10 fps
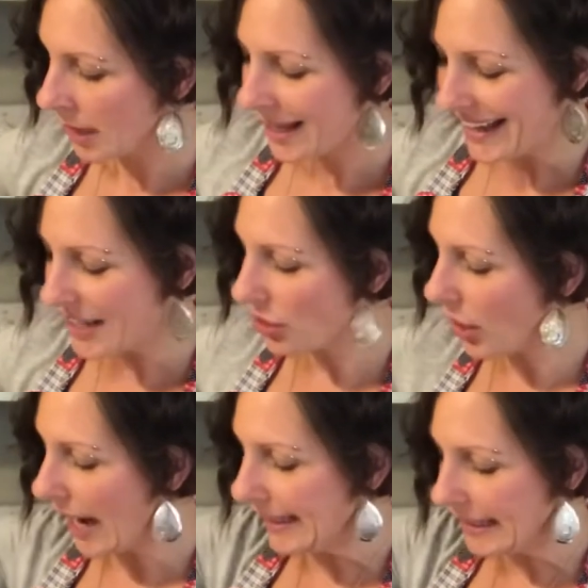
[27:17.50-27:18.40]
You know,
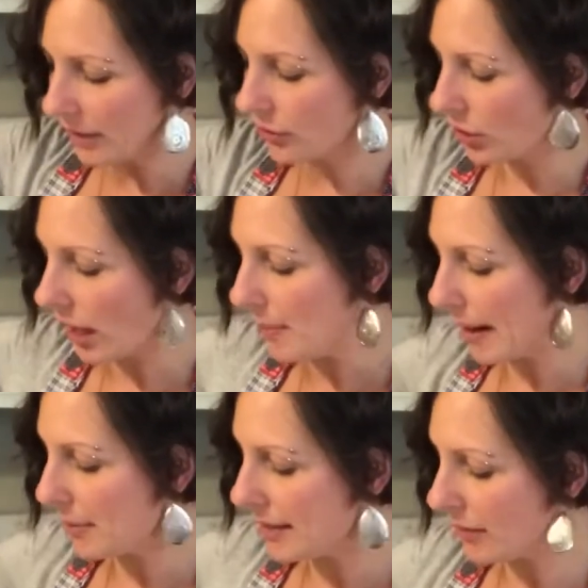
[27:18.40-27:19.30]
I love cooking, but I
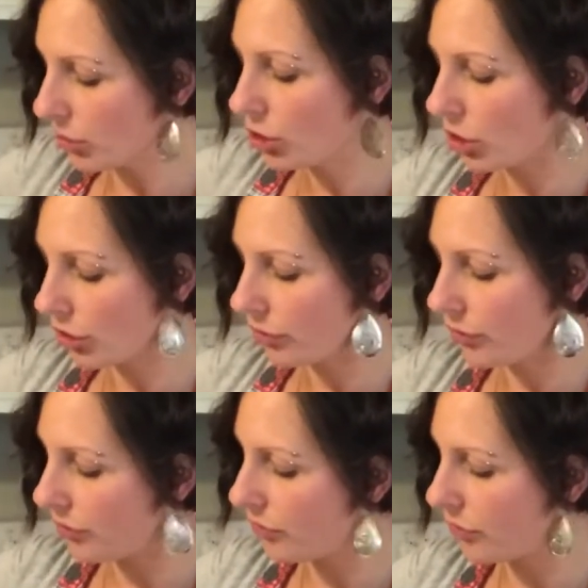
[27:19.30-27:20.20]
would never cook
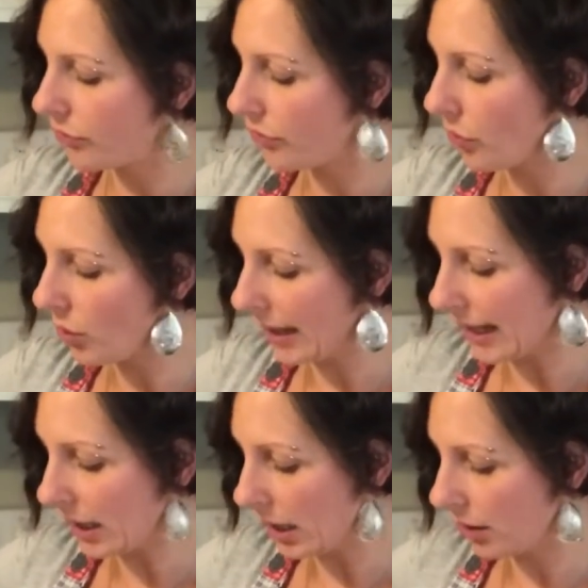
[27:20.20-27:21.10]

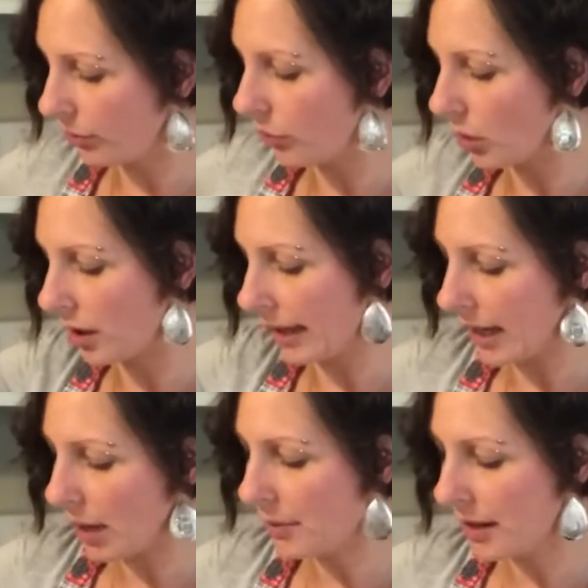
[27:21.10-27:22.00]

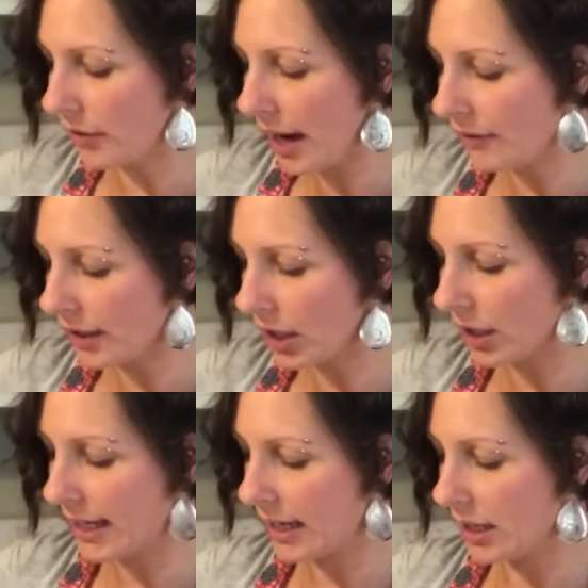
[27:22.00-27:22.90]
I would never have like a
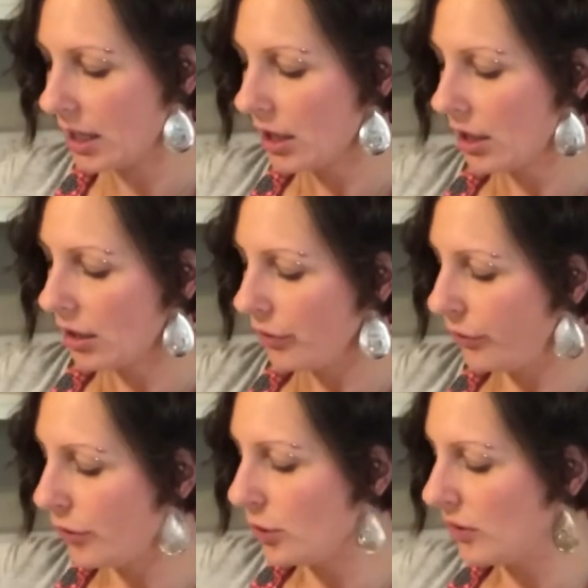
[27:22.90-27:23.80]

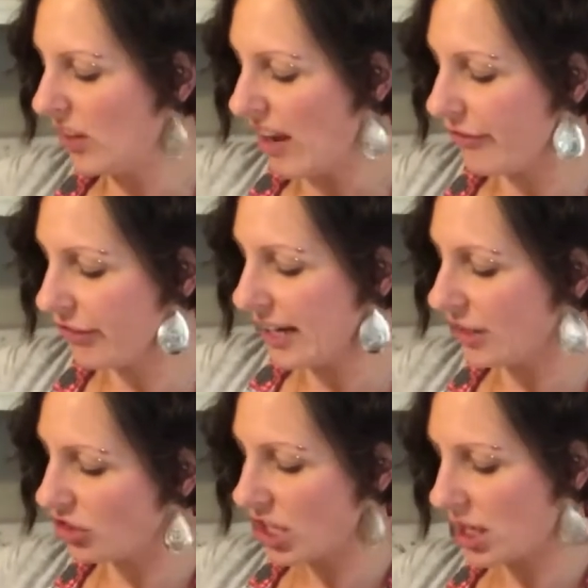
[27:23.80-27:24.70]
food safe
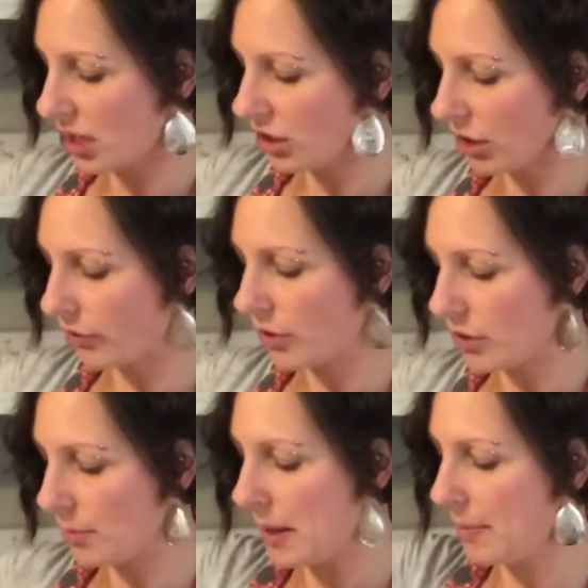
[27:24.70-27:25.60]
kitchen and cook for
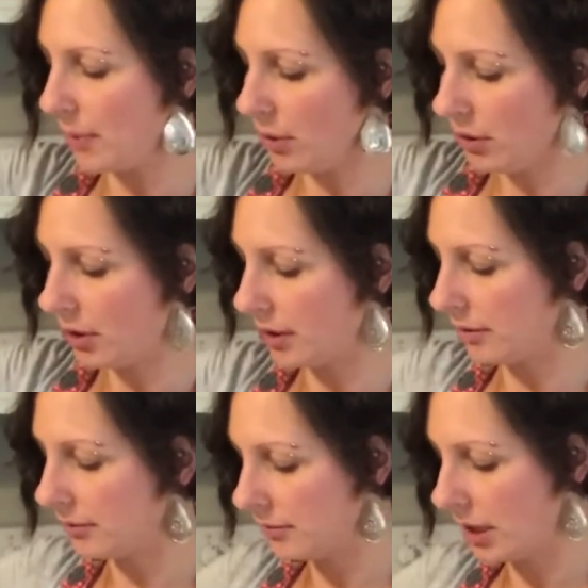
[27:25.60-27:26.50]
other people. And
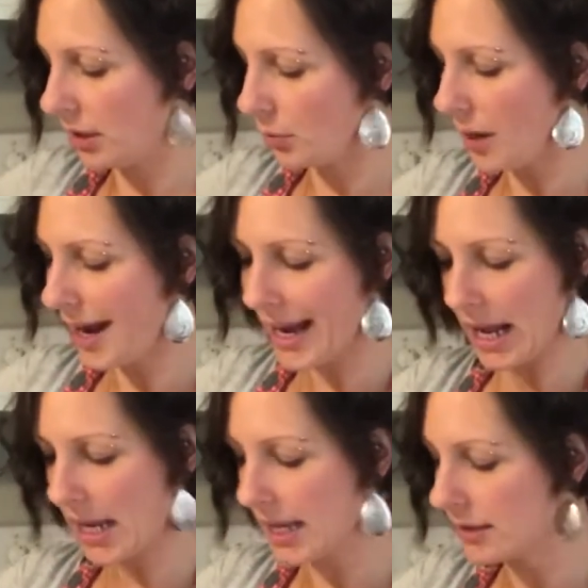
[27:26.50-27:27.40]
you know why? I
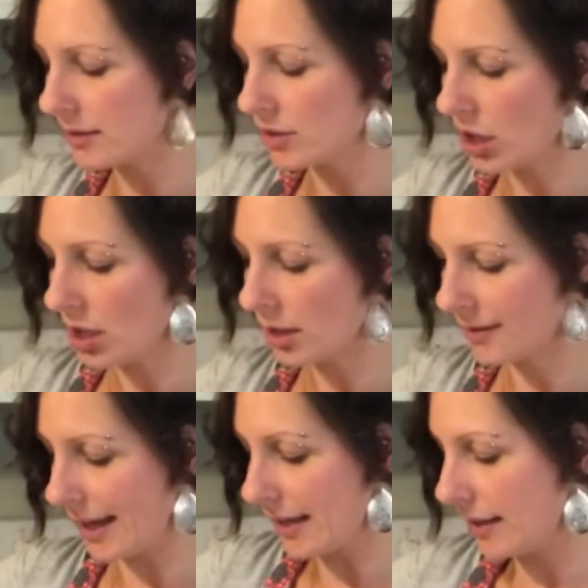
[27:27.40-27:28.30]
got kids and dogs,
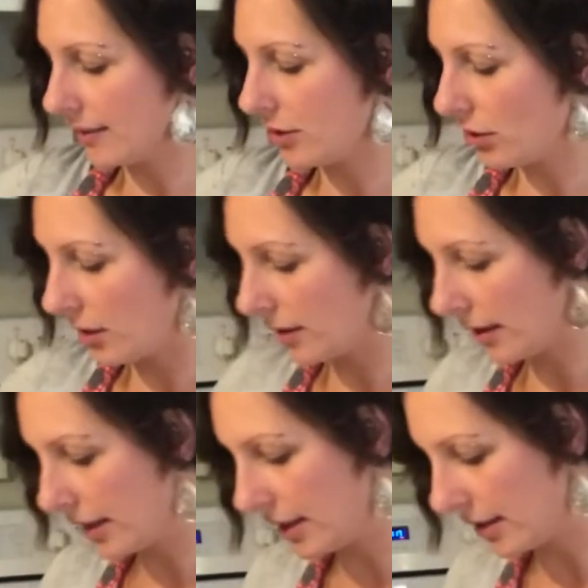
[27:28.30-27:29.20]
and because I do things
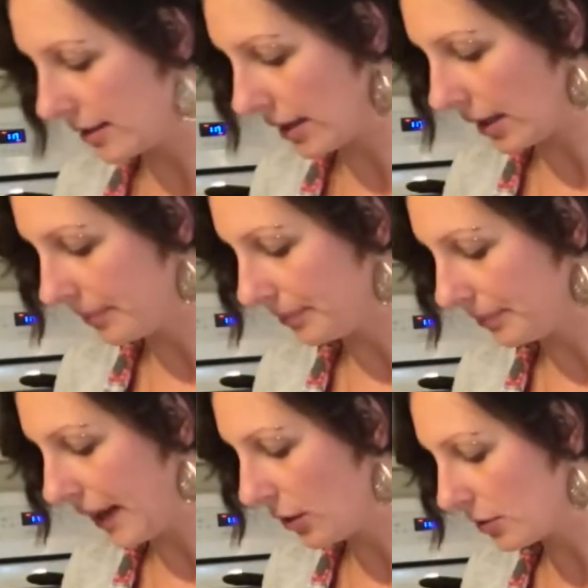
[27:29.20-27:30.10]
like this. Like,
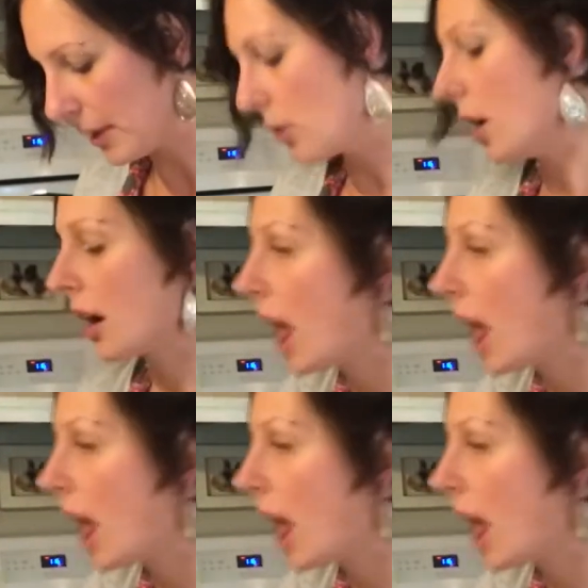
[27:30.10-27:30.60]
how is my guac?